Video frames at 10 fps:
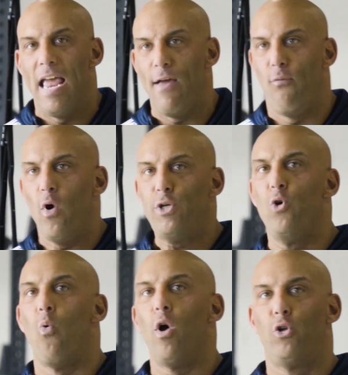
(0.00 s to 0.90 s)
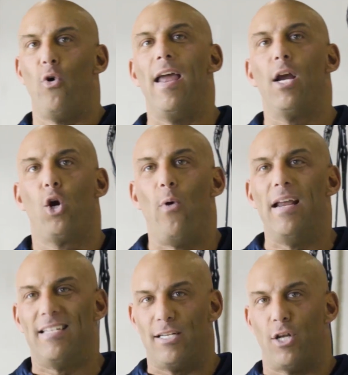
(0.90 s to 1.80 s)
if what you want to
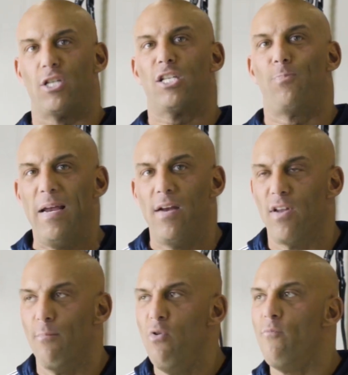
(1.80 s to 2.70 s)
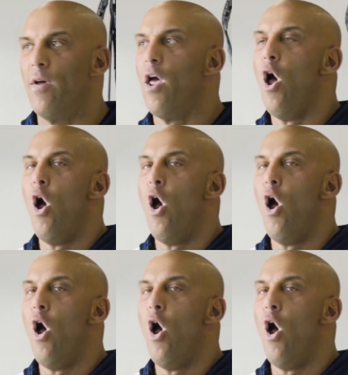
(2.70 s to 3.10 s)
increase is the speed of the movement,